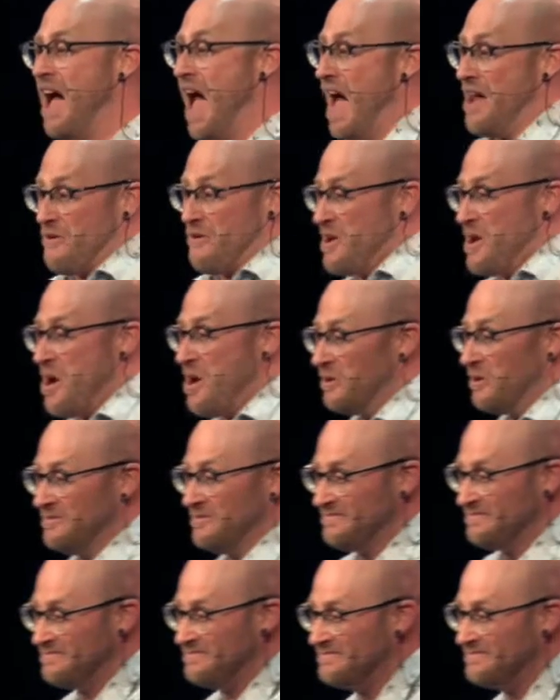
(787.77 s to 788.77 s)
I don't know.
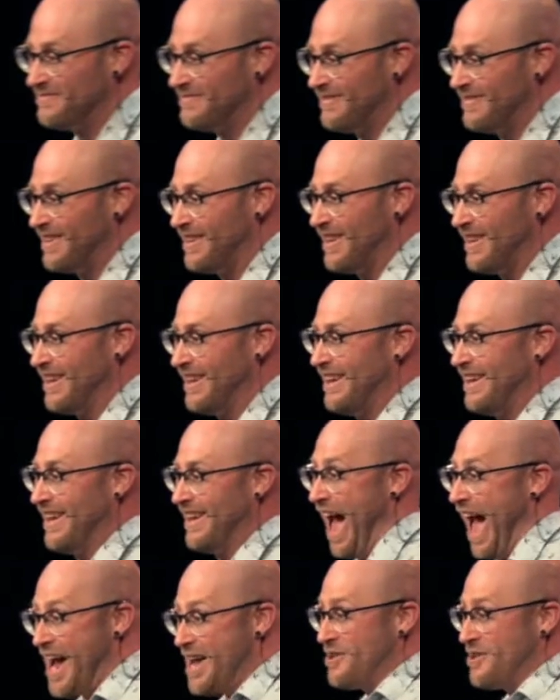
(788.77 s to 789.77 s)

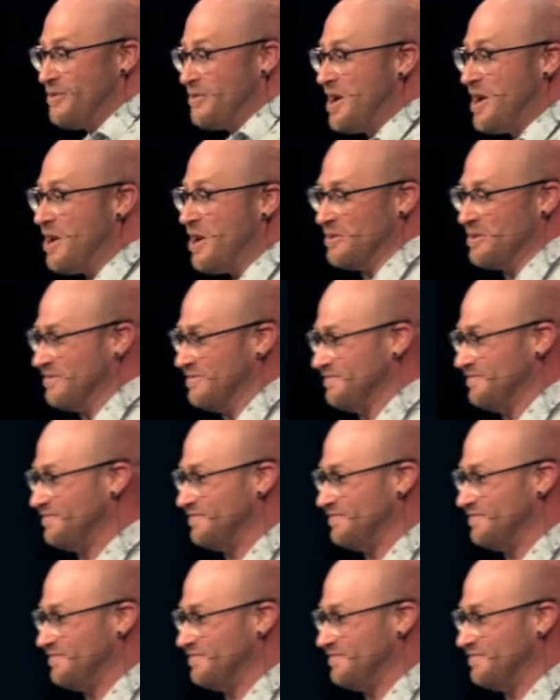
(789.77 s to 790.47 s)
I don't know.